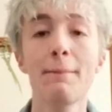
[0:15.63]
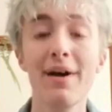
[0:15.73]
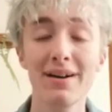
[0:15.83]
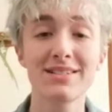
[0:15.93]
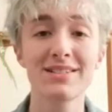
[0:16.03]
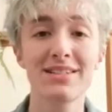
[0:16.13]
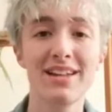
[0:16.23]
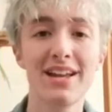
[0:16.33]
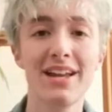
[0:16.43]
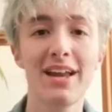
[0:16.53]
But
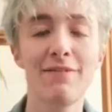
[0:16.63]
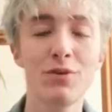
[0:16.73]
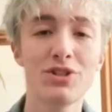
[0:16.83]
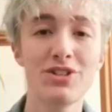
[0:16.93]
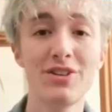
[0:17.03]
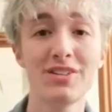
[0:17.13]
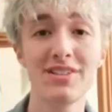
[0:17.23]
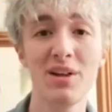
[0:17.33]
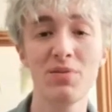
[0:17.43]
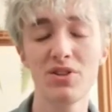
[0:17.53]
if you were to do the
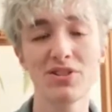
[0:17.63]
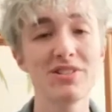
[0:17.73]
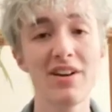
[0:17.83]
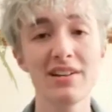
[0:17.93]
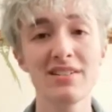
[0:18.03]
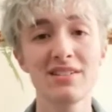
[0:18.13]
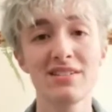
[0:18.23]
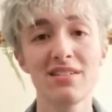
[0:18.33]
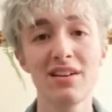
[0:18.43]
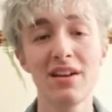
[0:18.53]
same with your signs,
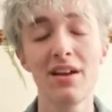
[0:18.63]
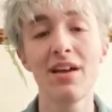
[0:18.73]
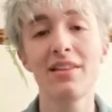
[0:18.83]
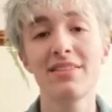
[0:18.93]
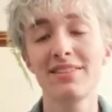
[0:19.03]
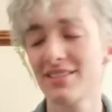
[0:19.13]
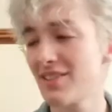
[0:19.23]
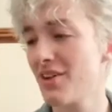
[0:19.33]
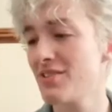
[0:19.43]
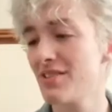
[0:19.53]
it's
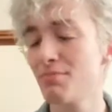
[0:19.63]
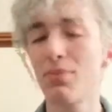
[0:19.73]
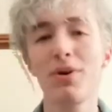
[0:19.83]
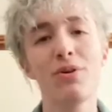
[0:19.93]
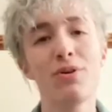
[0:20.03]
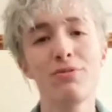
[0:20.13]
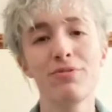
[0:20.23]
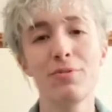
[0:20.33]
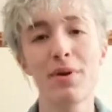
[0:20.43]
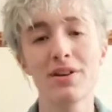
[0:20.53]
going to put off
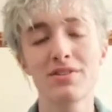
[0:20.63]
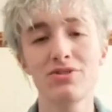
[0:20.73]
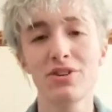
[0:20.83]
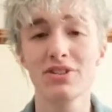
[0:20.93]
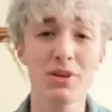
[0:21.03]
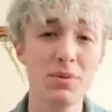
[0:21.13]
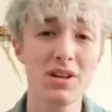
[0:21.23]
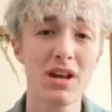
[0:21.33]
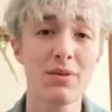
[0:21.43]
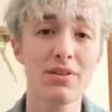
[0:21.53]
the person trying to
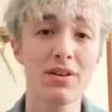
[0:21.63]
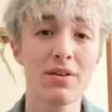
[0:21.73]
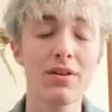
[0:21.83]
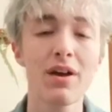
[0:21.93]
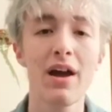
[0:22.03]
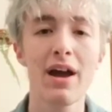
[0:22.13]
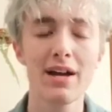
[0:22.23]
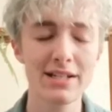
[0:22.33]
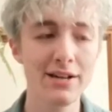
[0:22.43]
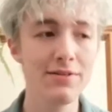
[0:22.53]
communicate with you.
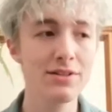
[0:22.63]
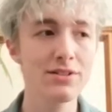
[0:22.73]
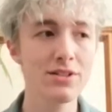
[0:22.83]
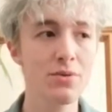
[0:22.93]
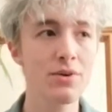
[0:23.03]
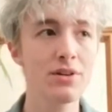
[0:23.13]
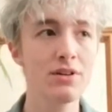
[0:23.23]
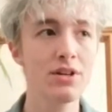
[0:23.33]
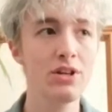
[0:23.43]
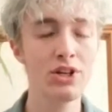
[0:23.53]
And if it's
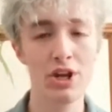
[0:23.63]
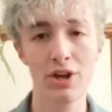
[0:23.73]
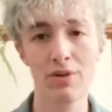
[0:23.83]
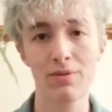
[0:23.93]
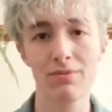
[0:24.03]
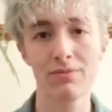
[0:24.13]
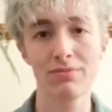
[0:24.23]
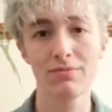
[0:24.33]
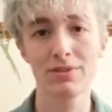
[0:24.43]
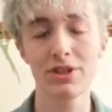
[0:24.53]
someone new
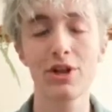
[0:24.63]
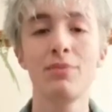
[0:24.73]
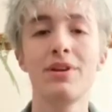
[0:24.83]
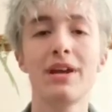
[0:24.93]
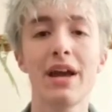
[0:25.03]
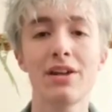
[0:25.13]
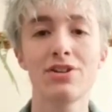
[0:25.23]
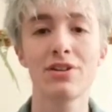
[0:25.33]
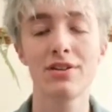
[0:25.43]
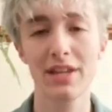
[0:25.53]
to
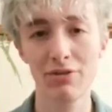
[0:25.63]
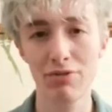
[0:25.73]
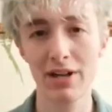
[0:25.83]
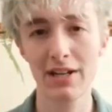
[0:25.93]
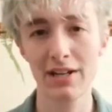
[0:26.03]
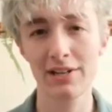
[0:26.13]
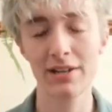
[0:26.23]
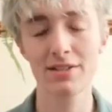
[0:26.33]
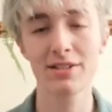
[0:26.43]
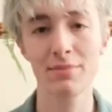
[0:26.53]
communication, they really need
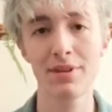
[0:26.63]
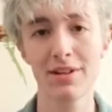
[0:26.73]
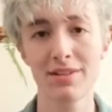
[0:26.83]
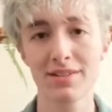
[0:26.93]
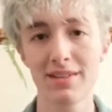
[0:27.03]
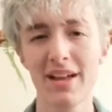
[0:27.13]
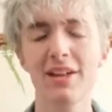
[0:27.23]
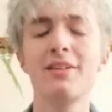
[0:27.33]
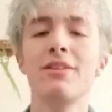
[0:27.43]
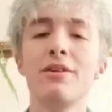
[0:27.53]
that stimulus and that
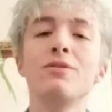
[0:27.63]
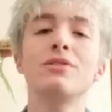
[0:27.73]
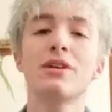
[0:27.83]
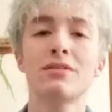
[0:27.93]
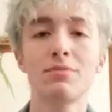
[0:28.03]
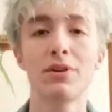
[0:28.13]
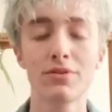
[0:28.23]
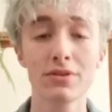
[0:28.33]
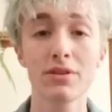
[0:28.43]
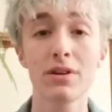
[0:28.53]
enthusiasm
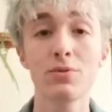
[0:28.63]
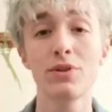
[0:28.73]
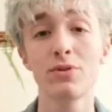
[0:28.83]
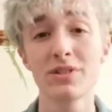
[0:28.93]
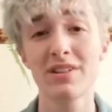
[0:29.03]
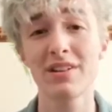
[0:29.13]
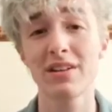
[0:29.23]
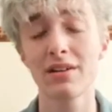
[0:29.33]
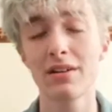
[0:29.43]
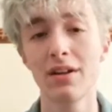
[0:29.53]
alongside when you're
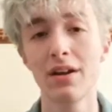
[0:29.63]
signing.